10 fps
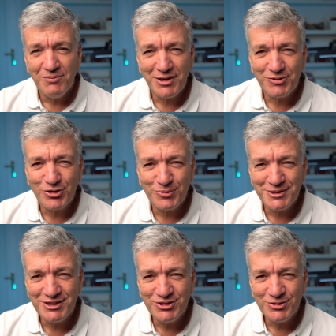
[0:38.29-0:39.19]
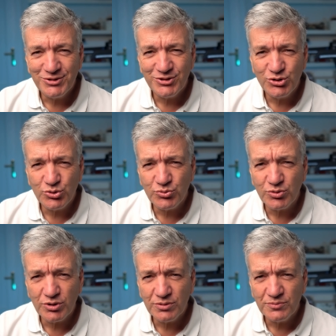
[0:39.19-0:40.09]
My recommendation should
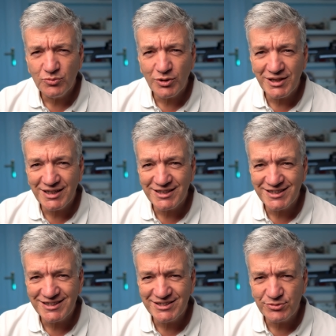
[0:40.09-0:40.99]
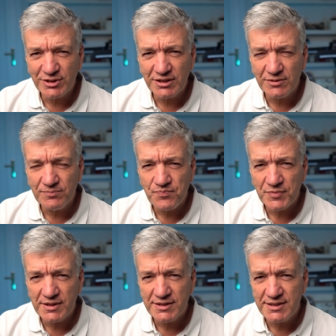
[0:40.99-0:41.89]
raw when lighting is tricky.
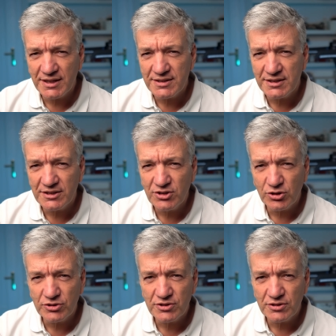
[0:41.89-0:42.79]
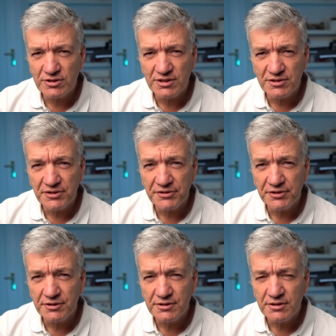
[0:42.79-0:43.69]
Sunset, concerts,
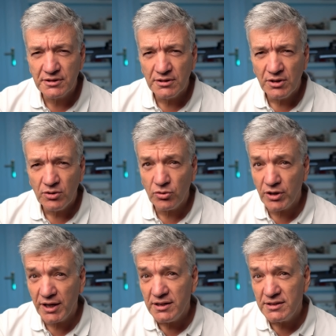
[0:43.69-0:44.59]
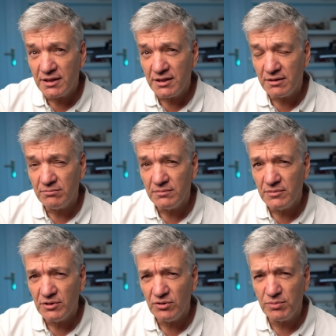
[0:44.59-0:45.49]
interiors, or any time
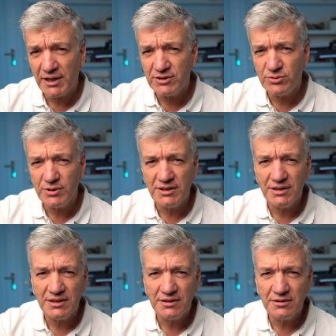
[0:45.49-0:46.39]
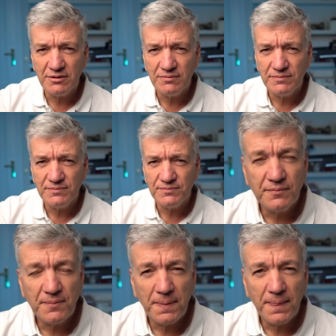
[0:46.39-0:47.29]
you plan to edit later.
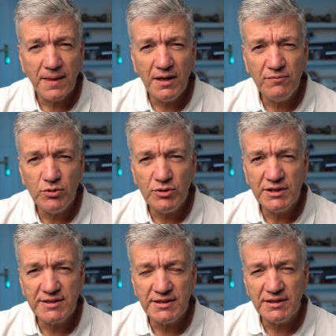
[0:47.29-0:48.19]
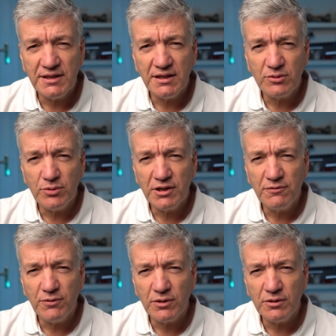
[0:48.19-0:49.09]
If you just need a quick
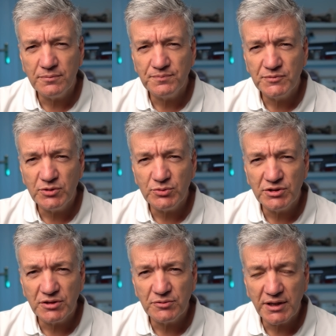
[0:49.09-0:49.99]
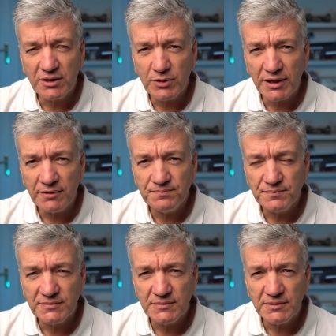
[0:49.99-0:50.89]
photo to share right away,
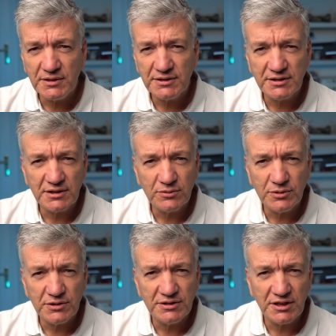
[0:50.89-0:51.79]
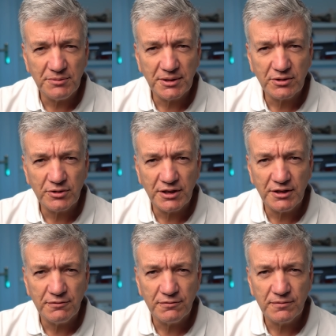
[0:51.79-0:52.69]
stick with JPEG or HEIF.